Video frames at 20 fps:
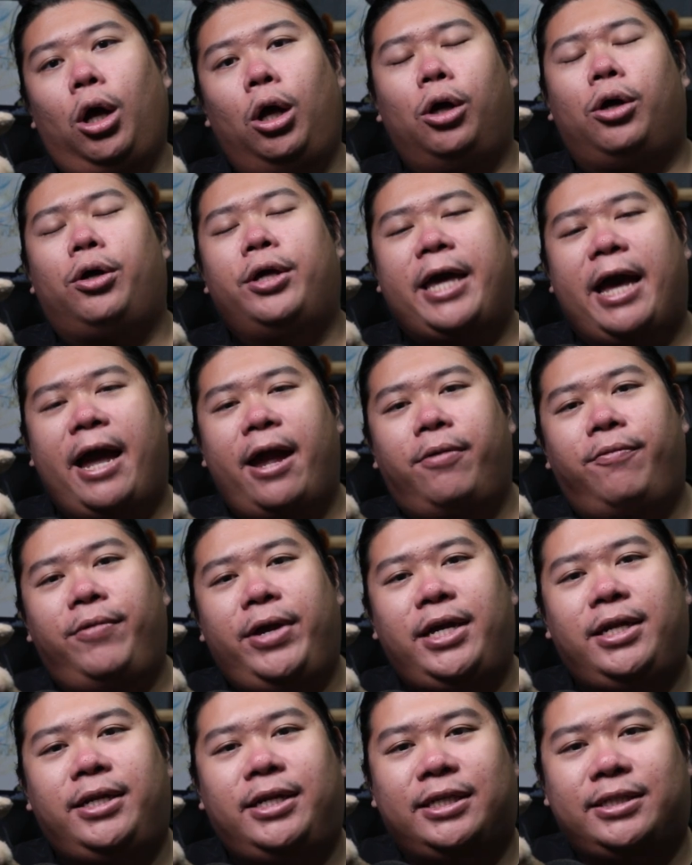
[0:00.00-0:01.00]
Okay,
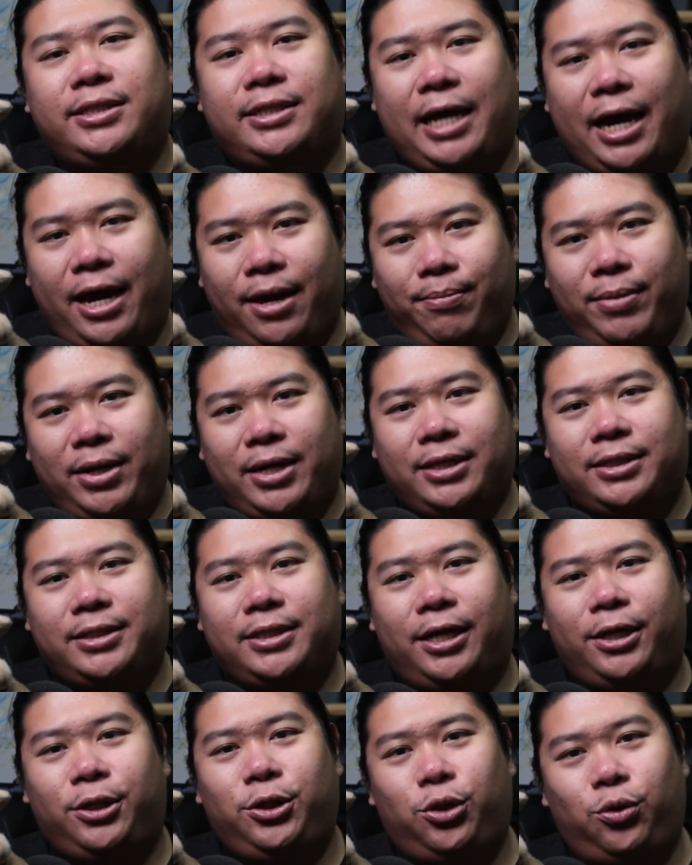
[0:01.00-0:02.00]

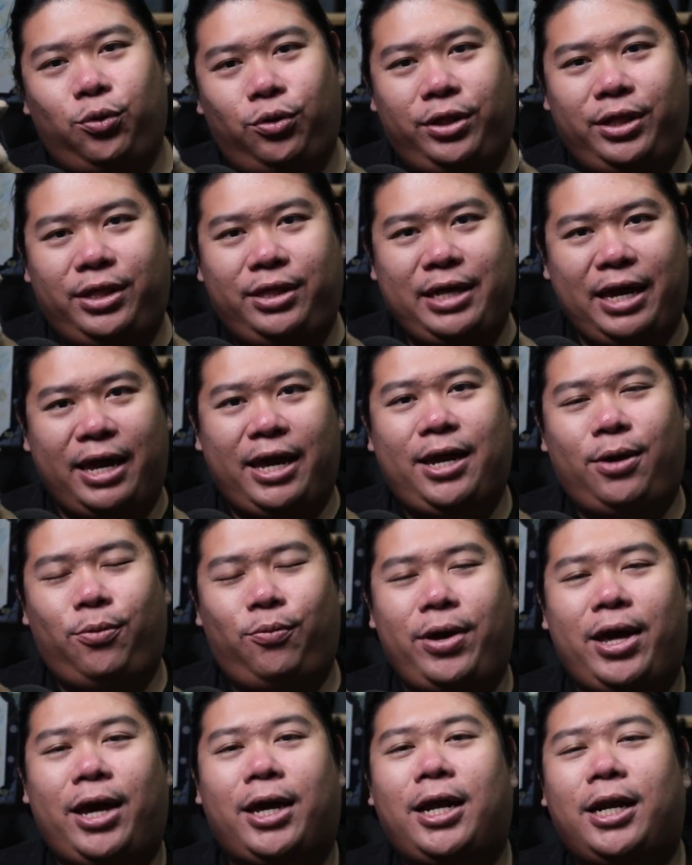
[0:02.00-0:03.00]
minasan. Today
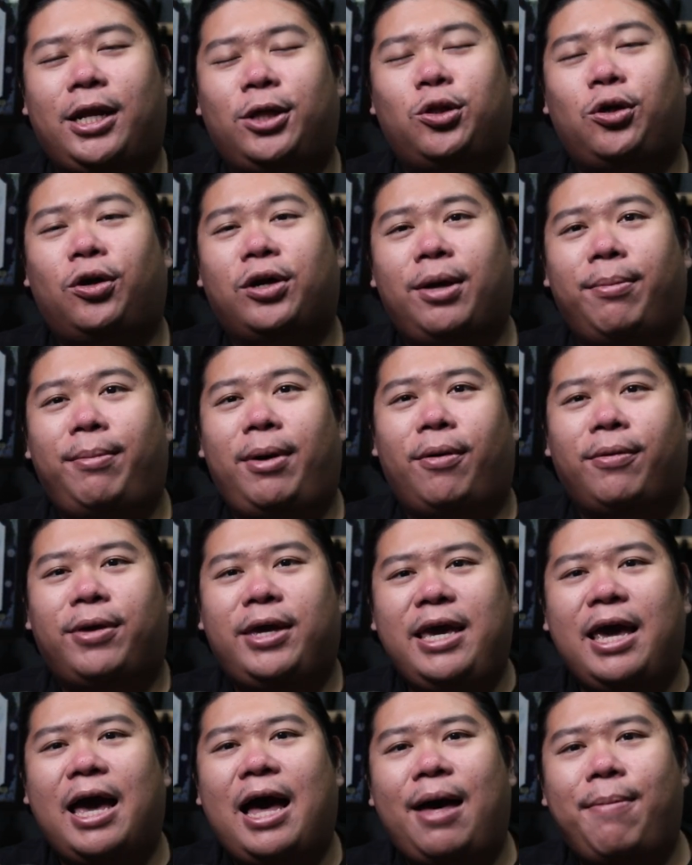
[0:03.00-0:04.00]
we are gonna talk
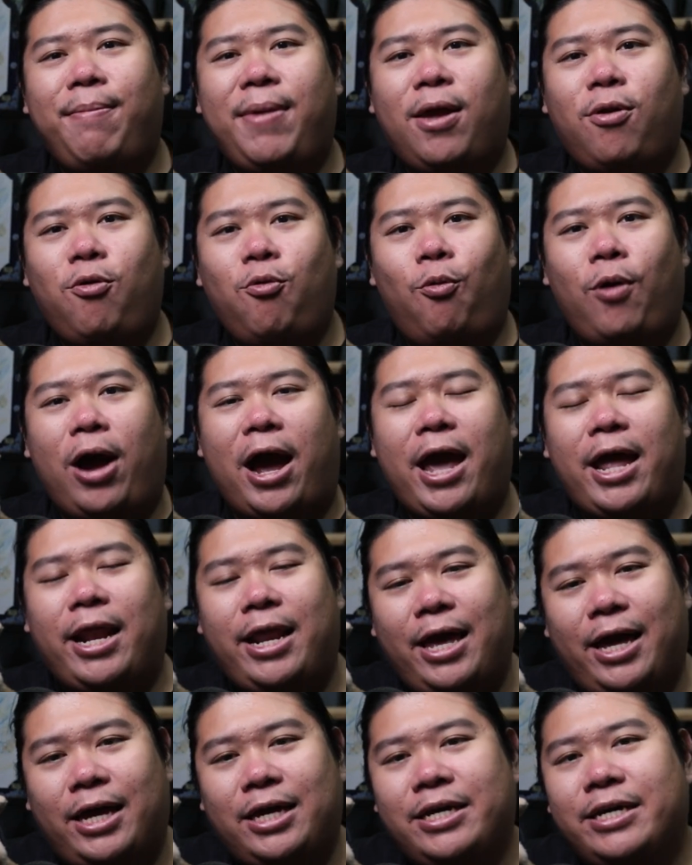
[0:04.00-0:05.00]
about Kamen
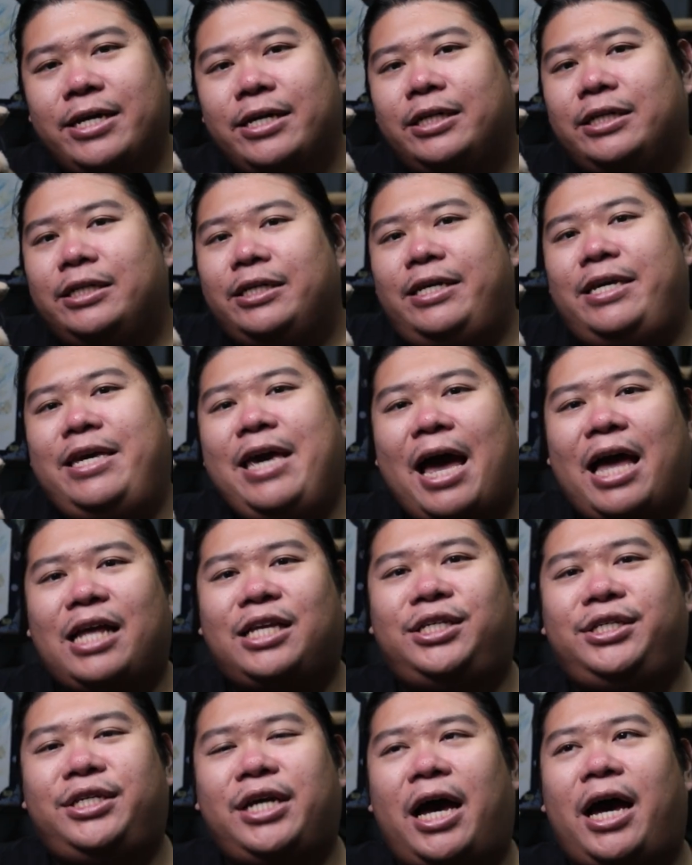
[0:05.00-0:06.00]
Rider
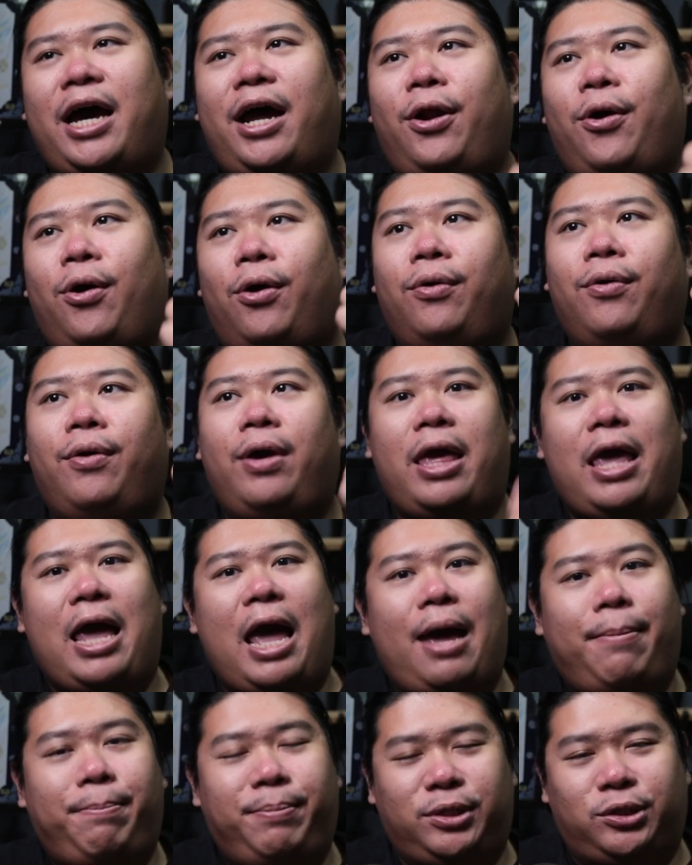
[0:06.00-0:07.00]
Gotchard
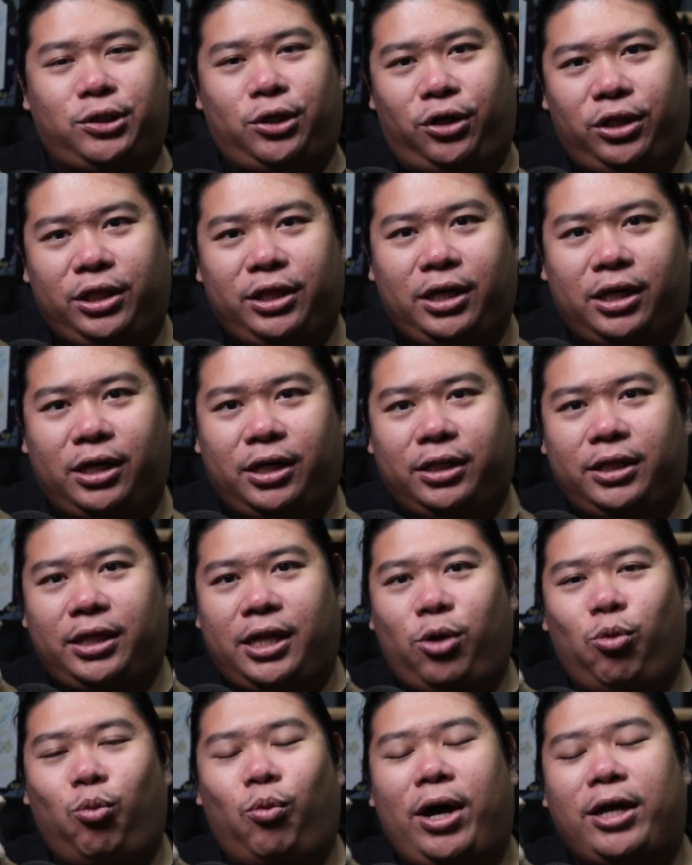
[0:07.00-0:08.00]
episode
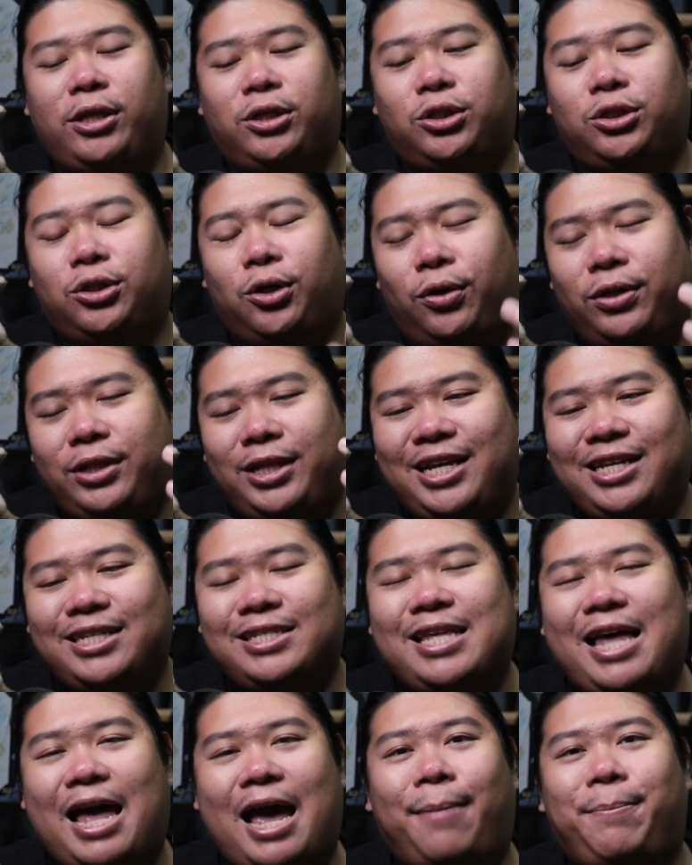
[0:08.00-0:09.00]
31. So
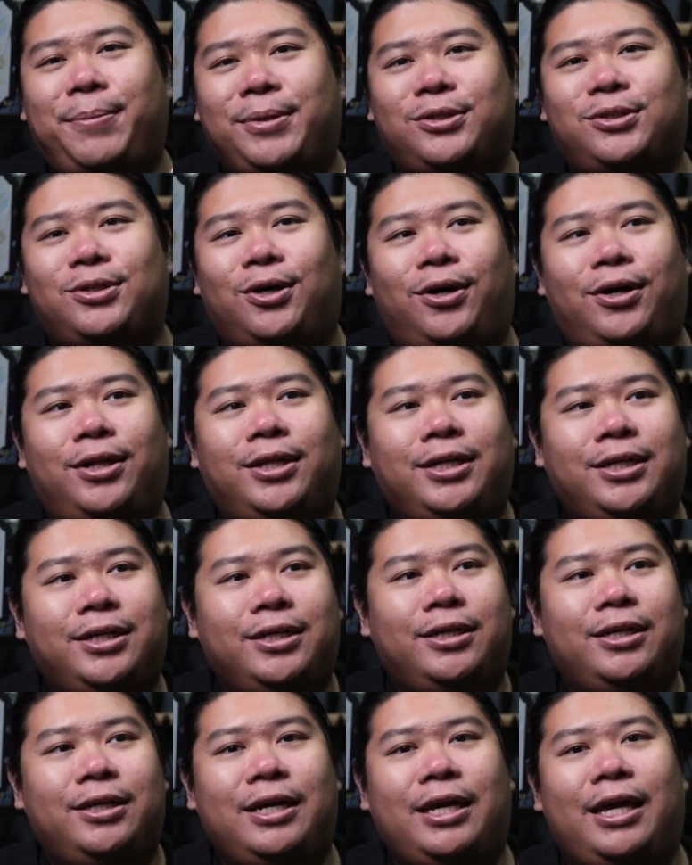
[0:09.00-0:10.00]
this episode
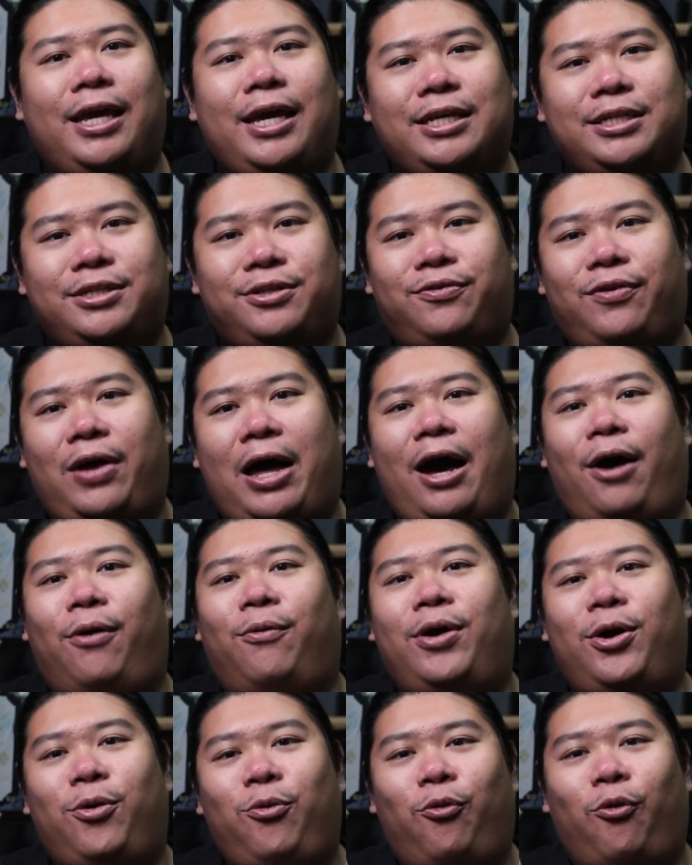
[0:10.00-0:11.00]
is
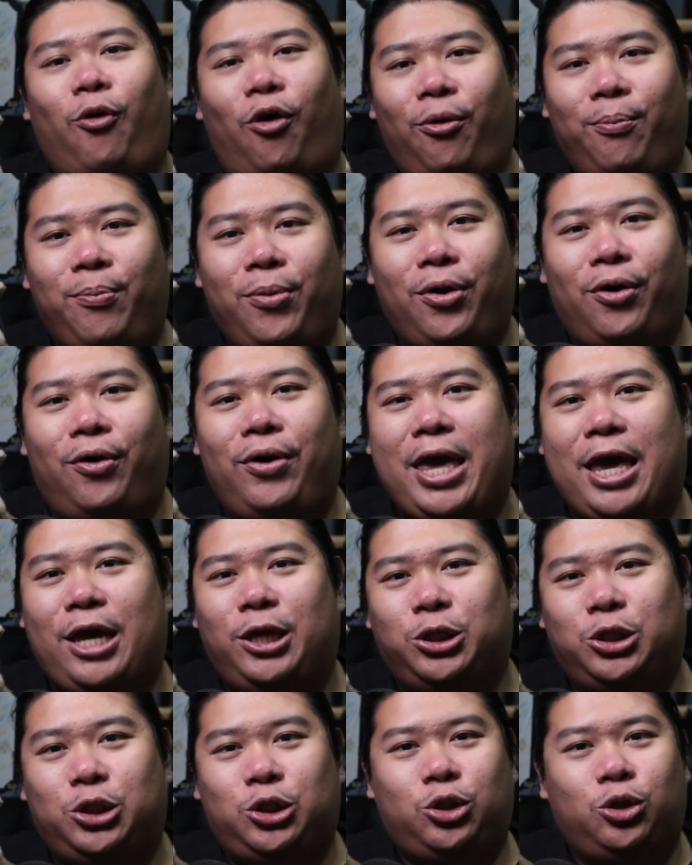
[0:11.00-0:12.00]
our Romeo
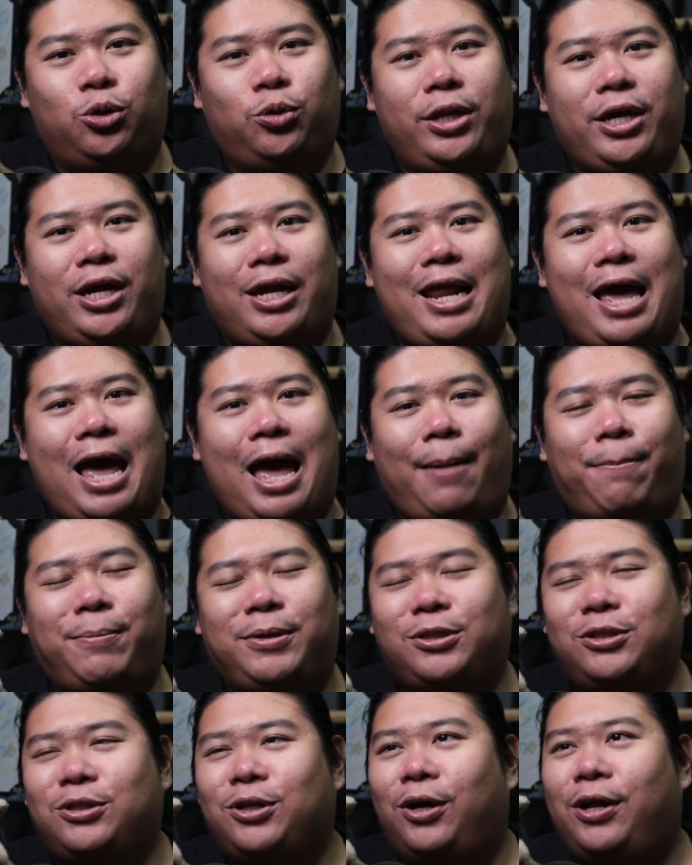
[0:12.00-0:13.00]
and Juliet
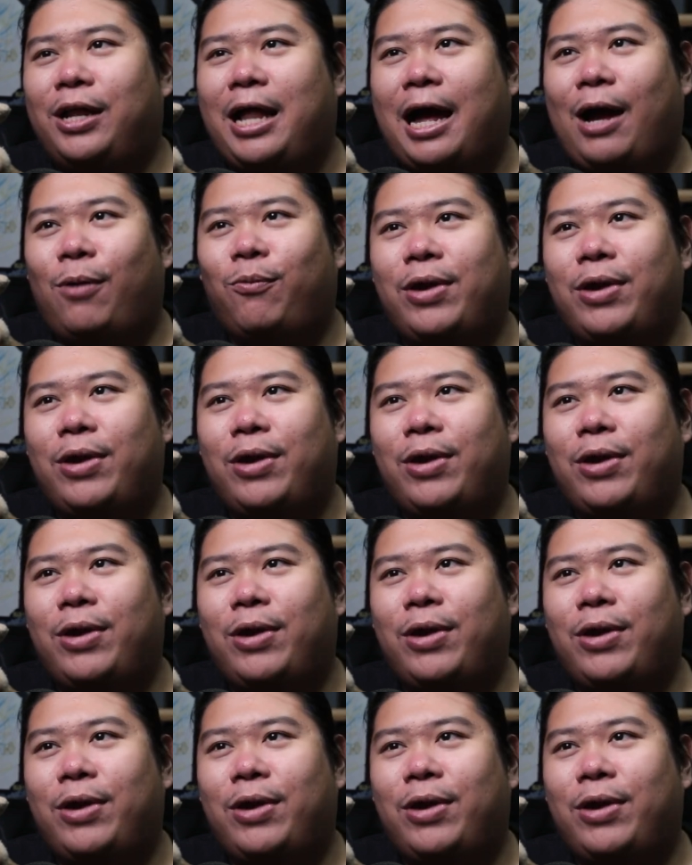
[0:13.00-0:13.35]
episode.